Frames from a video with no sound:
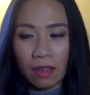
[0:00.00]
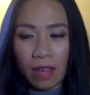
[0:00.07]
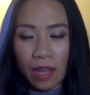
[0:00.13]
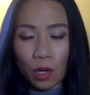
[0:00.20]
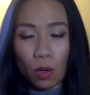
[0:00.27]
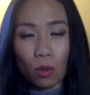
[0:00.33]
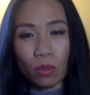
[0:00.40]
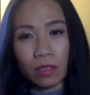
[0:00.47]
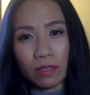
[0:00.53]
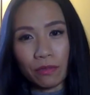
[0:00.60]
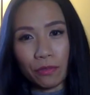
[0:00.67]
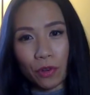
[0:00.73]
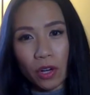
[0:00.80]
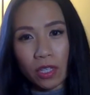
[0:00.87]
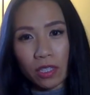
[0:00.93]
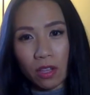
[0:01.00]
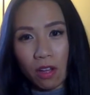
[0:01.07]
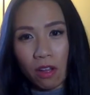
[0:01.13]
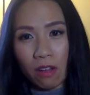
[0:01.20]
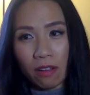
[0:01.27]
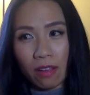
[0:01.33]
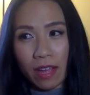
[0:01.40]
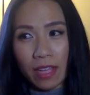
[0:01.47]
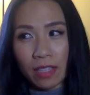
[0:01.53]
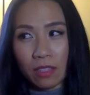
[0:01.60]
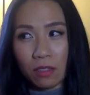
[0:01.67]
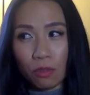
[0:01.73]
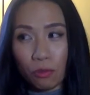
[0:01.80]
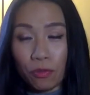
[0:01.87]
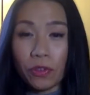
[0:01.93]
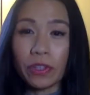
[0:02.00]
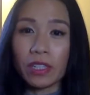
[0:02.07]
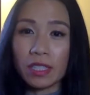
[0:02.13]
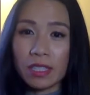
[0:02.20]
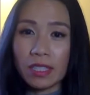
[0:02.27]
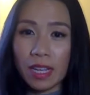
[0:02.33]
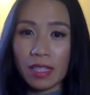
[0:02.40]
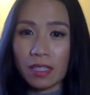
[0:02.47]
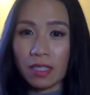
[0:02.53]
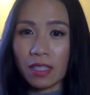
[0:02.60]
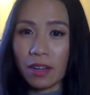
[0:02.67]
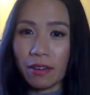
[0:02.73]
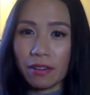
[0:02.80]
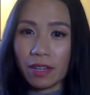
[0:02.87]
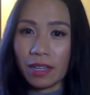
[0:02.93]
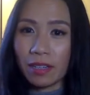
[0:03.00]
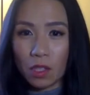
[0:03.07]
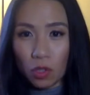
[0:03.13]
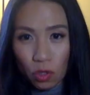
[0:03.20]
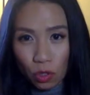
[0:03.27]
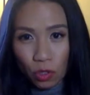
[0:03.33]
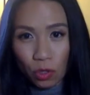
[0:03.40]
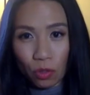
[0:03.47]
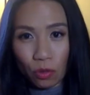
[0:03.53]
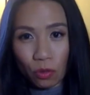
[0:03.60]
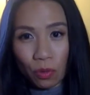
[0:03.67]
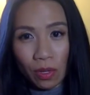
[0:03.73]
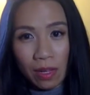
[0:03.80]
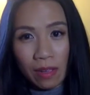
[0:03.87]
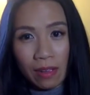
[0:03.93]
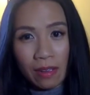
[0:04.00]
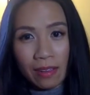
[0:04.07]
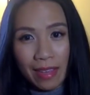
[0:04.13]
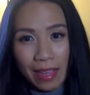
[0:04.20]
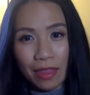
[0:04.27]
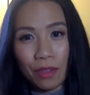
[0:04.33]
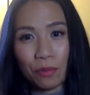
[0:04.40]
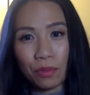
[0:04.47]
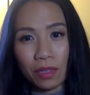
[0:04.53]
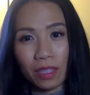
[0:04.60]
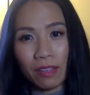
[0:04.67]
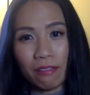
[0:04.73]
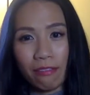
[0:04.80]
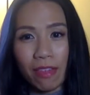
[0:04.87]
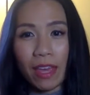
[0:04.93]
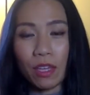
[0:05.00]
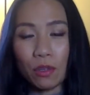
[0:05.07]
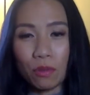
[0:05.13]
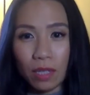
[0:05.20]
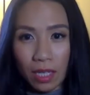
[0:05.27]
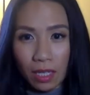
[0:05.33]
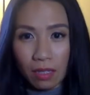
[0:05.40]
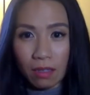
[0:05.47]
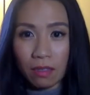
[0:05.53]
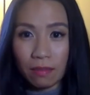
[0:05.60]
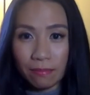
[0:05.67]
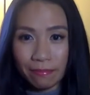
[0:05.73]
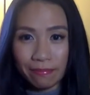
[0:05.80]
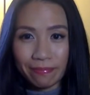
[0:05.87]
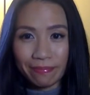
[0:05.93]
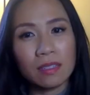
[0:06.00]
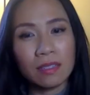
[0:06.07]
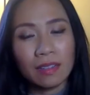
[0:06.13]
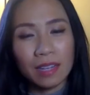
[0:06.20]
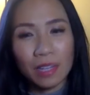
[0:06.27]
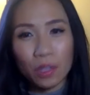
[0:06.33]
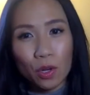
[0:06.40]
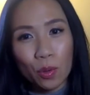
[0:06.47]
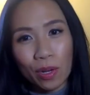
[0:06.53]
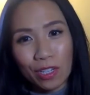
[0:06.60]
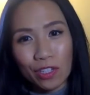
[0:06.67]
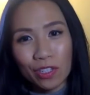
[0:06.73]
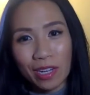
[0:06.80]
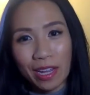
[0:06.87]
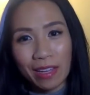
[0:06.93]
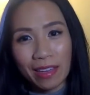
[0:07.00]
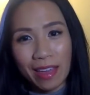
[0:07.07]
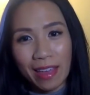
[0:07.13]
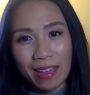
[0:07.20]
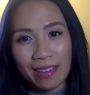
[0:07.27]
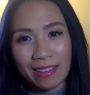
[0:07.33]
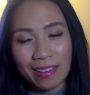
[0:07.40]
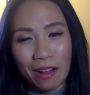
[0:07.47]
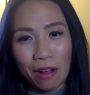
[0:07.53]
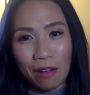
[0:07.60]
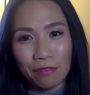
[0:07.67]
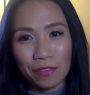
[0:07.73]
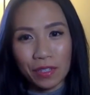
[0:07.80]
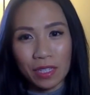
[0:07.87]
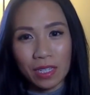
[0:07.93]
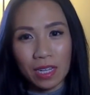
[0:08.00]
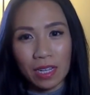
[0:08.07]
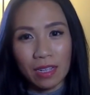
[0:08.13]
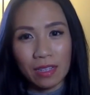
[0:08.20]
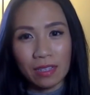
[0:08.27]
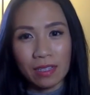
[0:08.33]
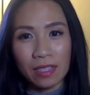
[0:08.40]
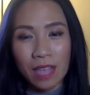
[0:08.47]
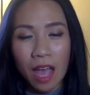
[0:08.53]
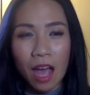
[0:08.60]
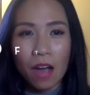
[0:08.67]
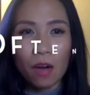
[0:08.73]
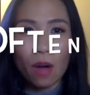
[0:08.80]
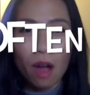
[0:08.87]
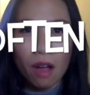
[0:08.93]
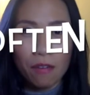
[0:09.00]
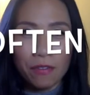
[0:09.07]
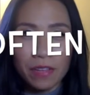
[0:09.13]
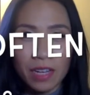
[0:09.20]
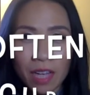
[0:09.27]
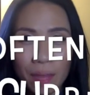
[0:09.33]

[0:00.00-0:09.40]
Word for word: and hold it for as long as you feel it's necessary to get the relief that you need. Another question I get often is how often